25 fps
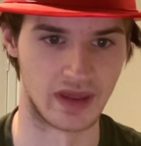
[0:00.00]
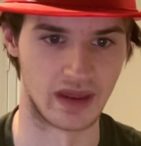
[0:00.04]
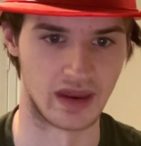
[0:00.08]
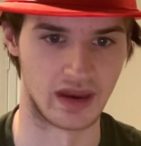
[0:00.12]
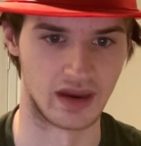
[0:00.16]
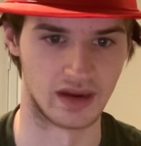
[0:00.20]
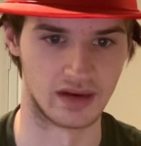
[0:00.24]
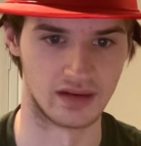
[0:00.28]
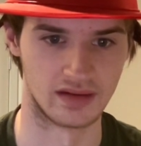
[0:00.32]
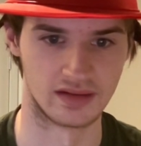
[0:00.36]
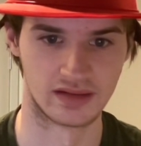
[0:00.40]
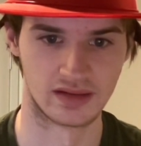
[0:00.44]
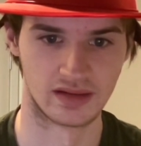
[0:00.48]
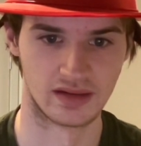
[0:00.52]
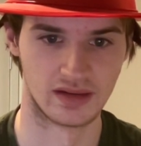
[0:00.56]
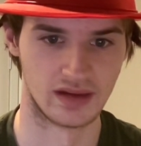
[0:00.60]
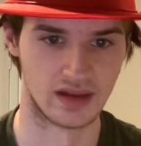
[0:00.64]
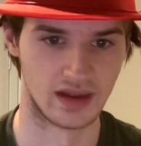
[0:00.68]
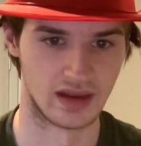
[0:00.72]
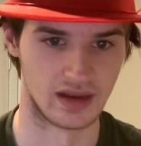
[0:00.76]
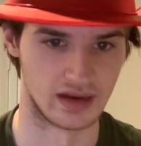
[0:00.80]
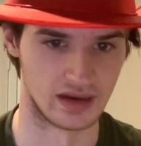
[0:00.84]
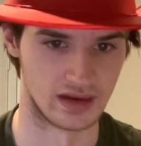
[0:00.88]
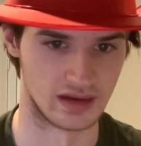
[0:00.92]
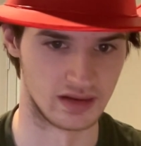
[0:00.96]
And
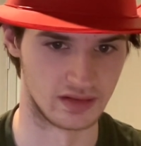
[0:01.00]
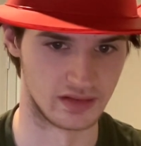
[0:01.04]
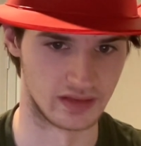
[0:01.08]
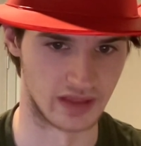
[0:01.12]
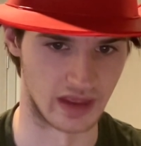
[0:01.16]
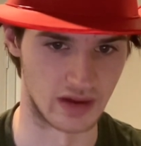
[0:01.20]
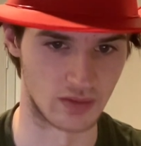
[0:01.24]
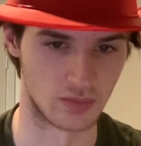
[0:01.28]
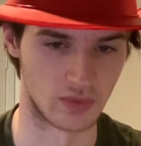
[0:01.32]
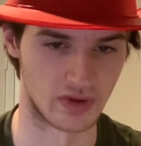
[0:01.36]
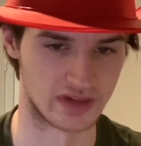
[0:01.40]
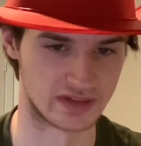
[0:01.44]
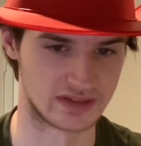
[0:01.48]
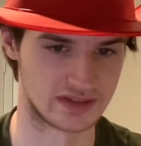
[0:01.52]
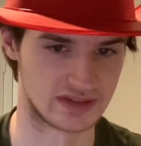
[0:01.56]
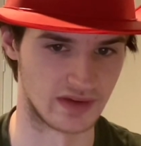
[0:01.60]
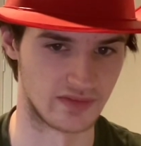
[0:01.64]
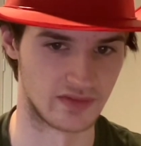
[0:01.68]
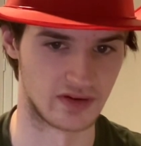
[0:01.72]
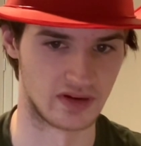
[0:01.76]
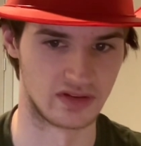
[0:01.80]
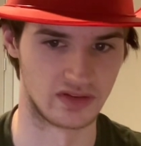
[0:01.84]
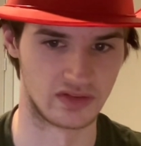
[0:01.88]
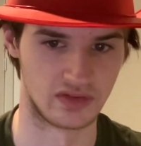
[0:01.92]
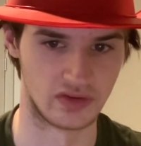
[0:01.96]
they went
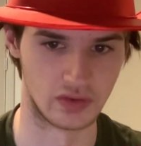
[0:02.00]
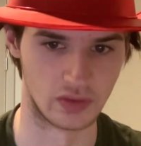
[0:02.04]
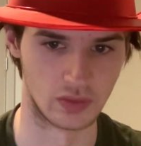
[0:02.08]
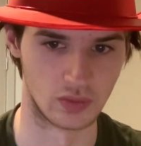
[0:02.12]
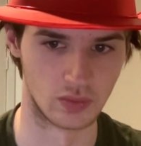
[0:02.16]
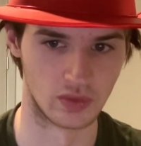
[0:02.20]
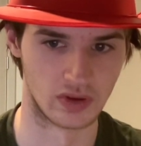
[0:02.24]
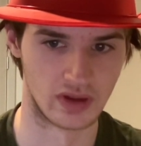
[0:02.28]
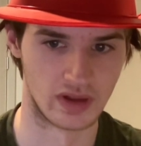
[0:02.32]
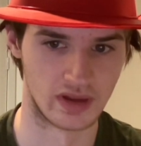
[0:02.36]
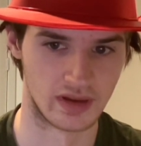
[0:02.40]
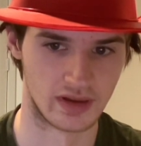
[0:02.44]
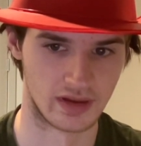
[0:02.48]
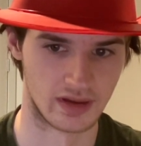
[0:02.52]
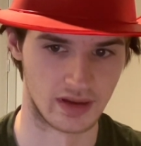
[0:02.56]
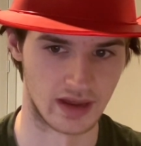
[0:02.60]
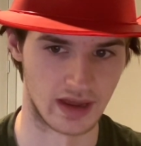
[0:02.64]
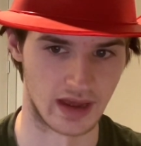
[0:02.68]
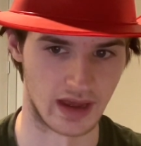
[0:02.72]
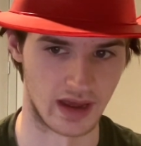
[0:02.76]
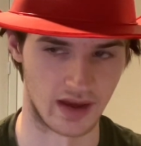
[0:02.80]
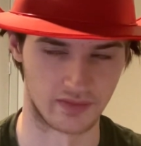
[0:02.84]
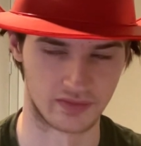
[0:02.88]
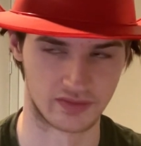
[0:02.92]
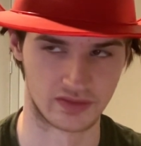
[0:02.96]
7 and 2
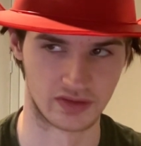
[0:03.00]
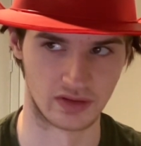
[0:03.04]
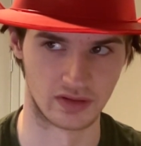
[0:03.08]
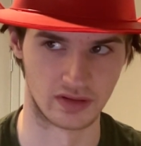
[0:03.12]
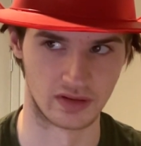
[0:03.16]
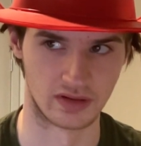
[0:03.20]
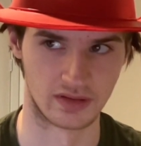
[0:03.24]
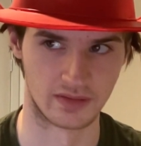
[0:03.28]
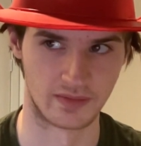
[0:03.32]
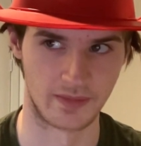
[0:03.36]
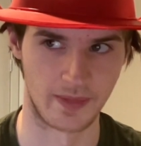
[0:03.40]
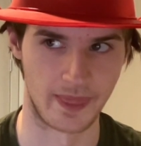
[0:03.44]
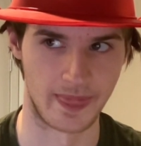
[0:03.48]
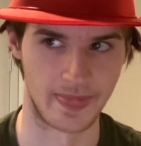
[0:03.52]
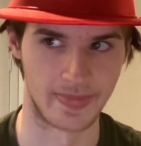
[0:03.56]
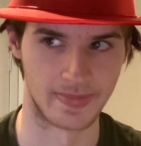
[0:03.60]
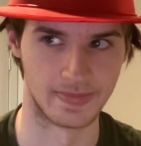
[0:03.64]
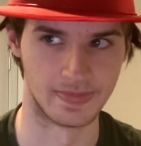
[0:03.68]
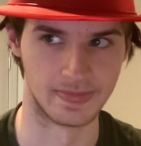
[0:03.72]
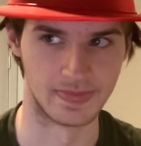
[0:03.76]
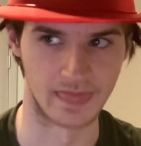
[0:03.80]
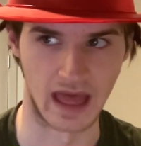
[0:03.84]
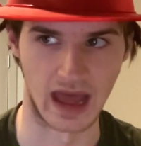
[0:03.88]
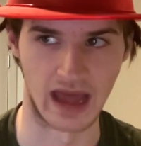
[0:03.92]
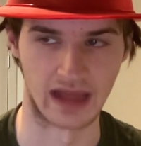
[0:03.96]
after
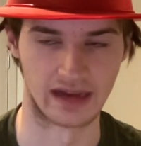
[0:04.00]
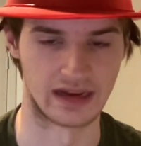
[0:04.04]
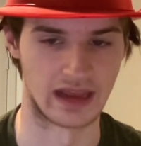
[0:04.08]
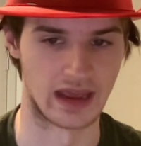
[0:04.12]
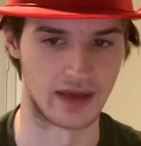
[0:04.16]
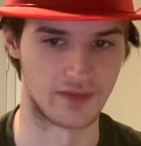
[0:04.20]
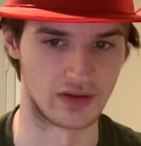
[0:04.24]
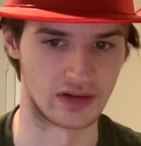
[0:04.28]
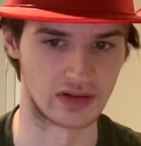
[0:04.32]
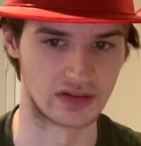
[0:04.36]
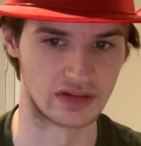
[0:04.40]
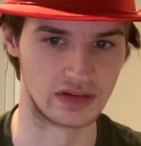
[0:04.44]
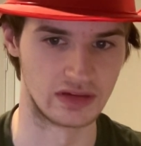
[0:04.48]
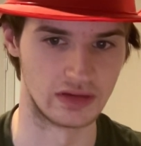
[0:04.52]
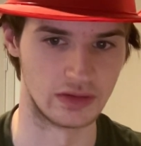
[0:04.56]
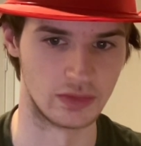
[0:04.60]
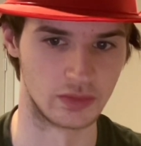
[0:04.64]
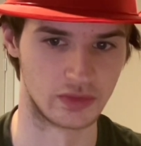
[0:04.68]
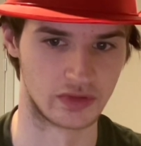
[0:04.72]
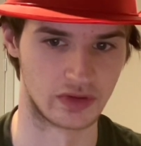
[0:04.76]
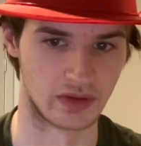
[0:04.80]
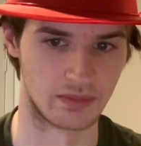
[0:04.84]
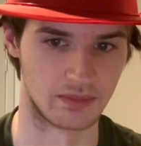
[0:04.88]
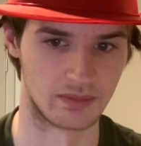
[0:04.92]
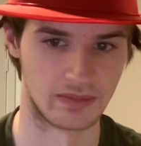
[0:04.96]
not having to
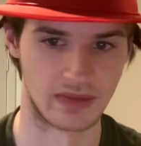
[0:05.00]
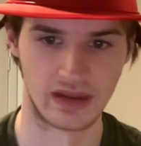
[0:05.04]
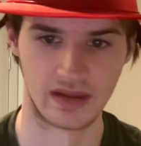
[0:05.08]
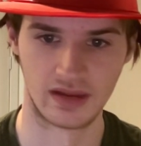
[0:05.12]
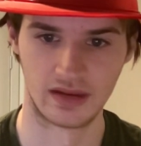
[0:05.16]
use him.